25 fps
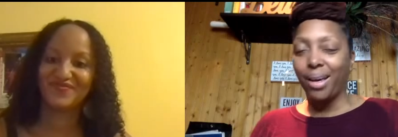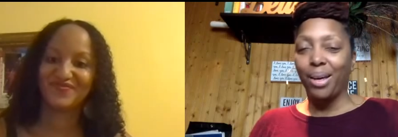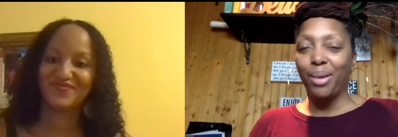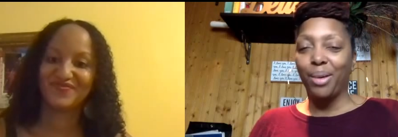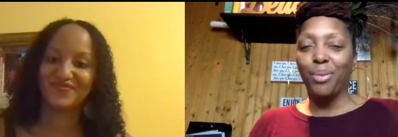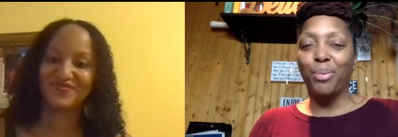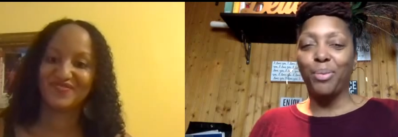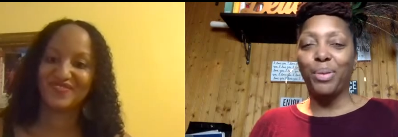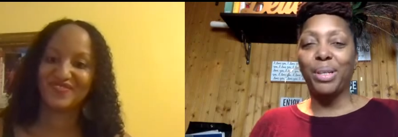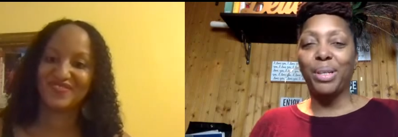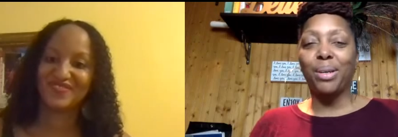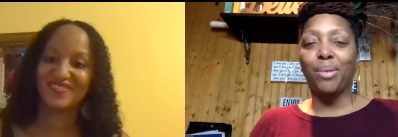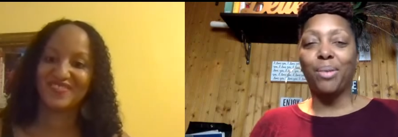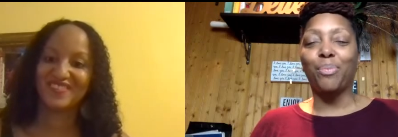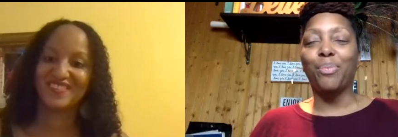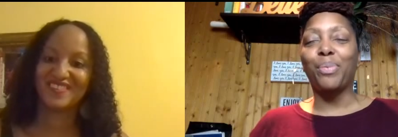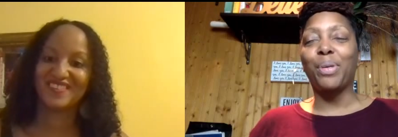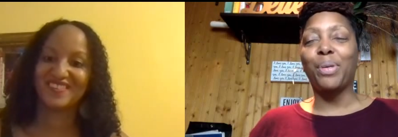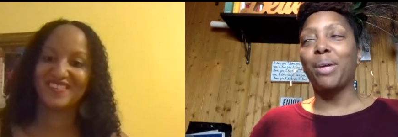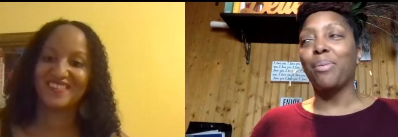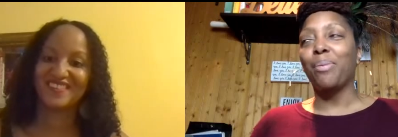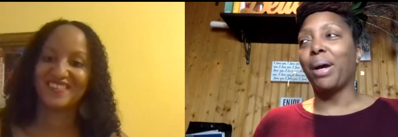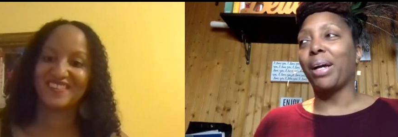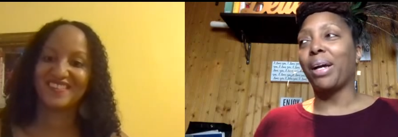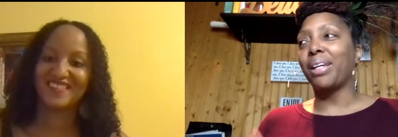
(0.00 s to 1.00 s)
Speaker 1: we me
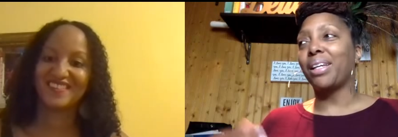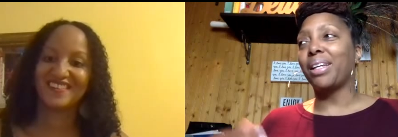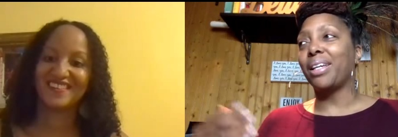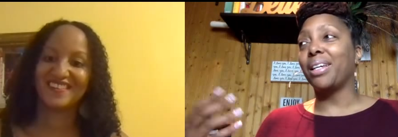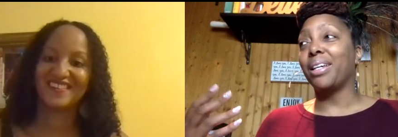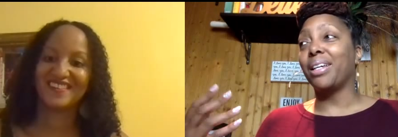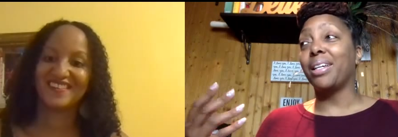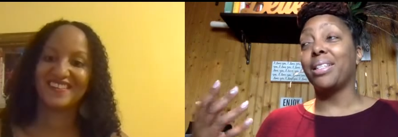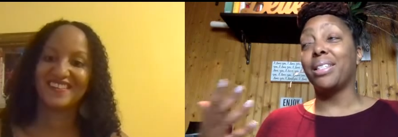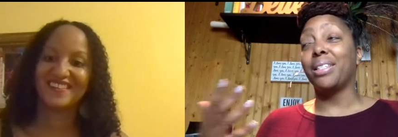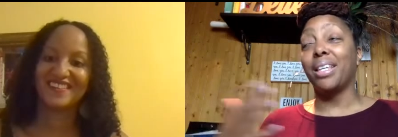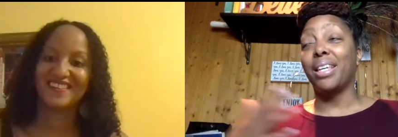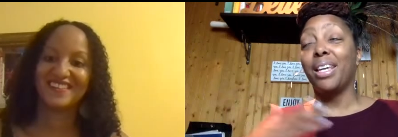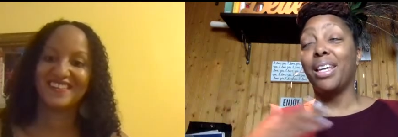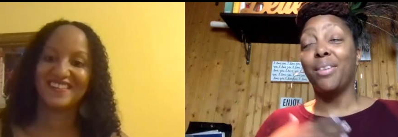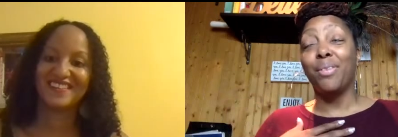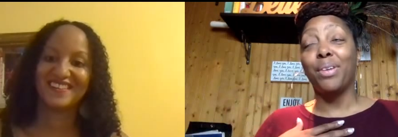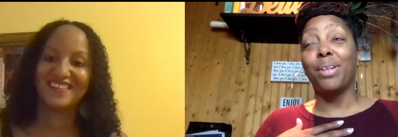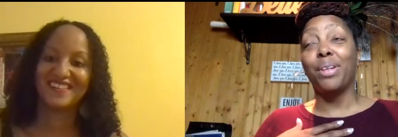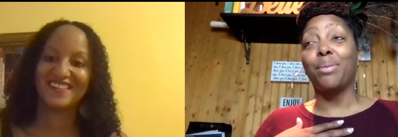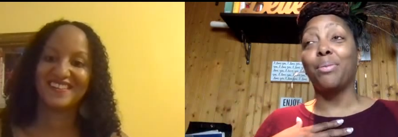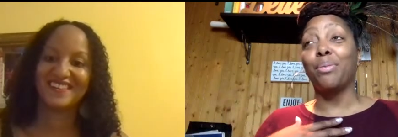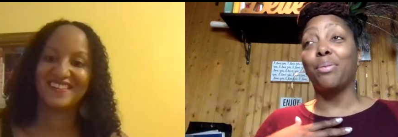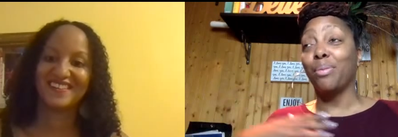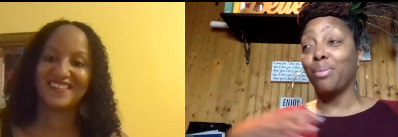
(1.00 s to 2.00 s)
and my kids,
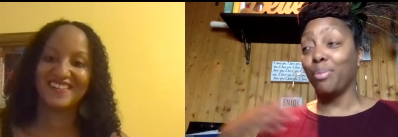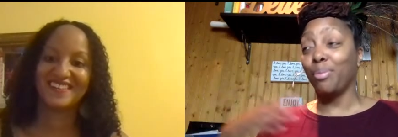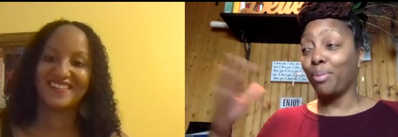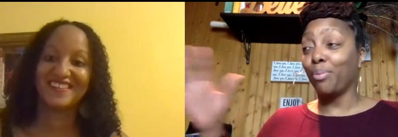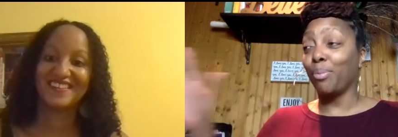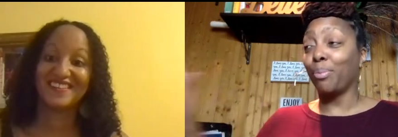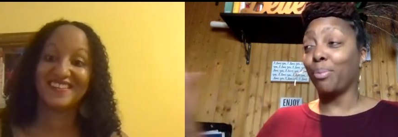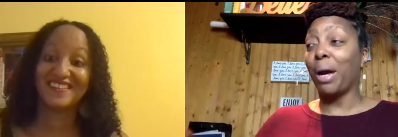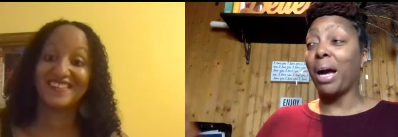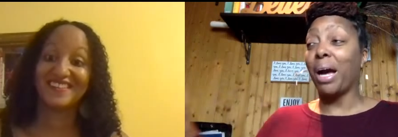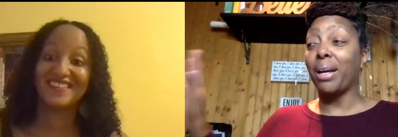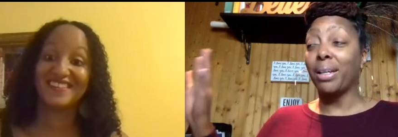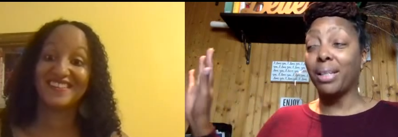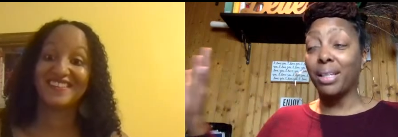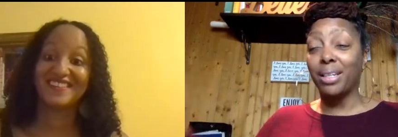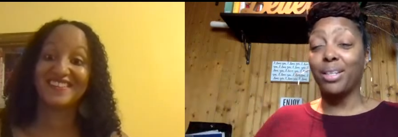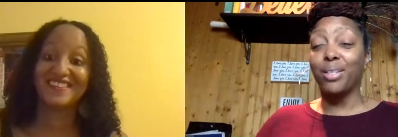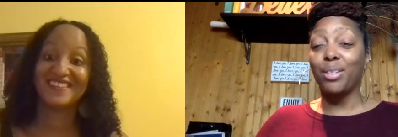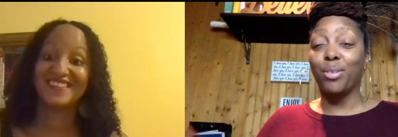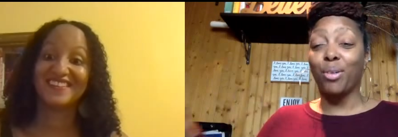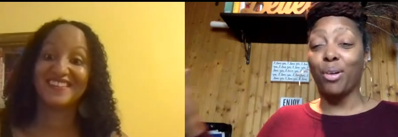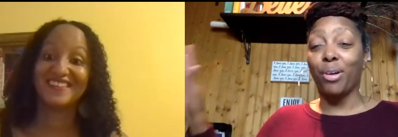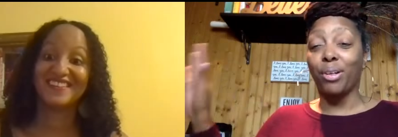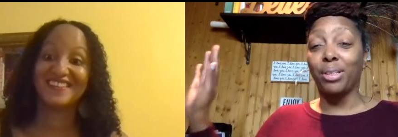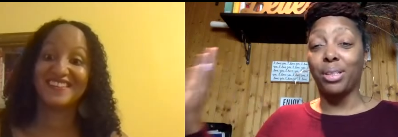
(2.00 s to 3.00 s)
even my
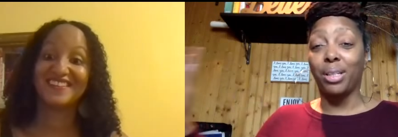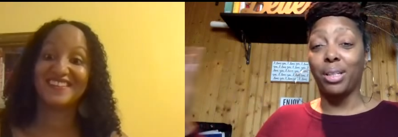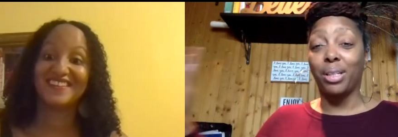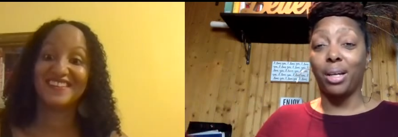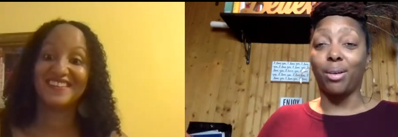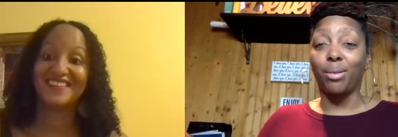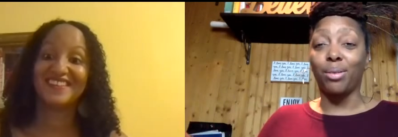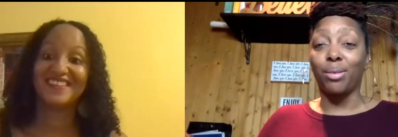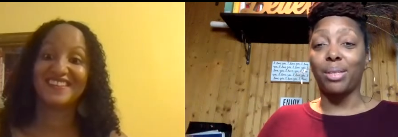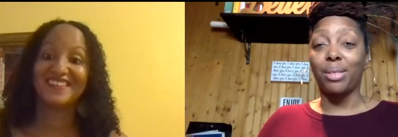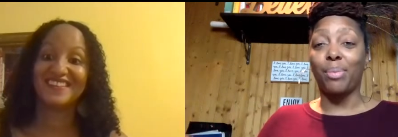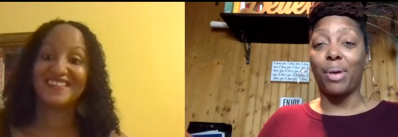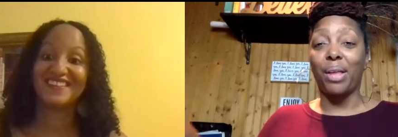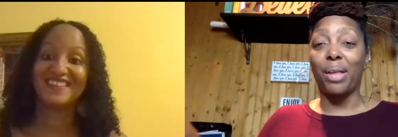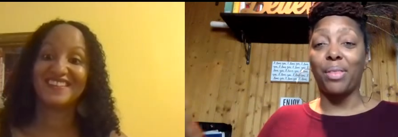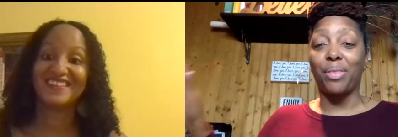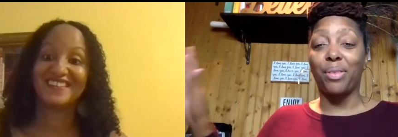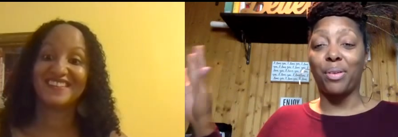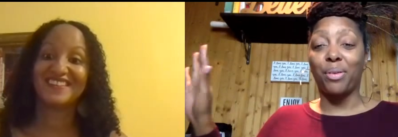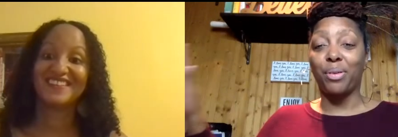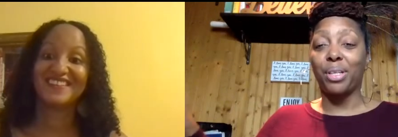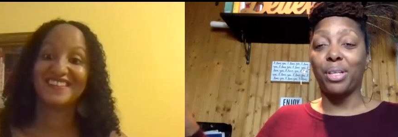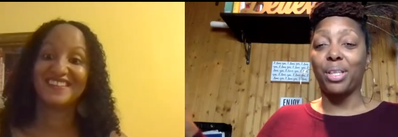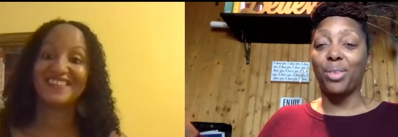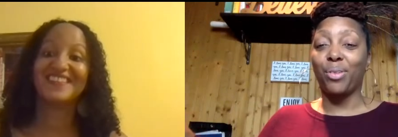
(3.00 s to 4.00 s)
kids are adults. My
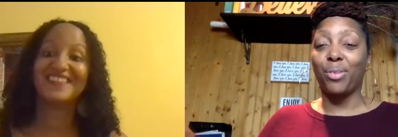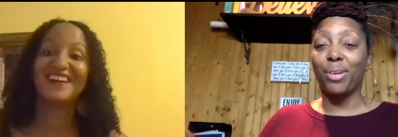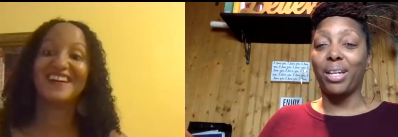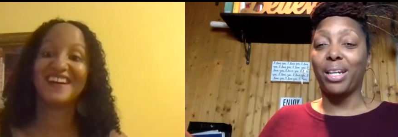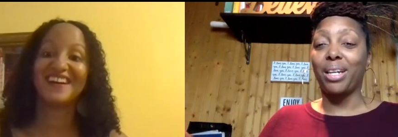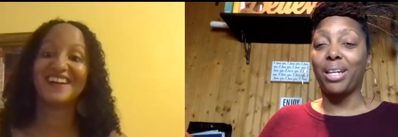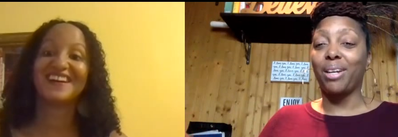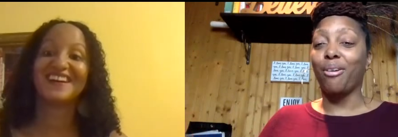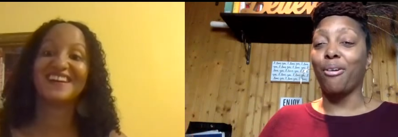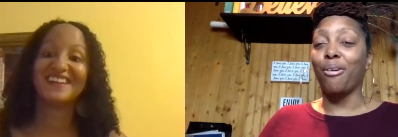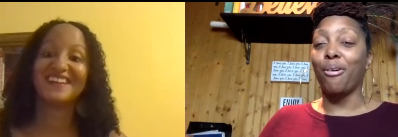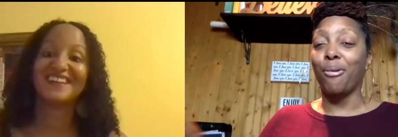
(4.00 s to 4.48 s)
33 yeah.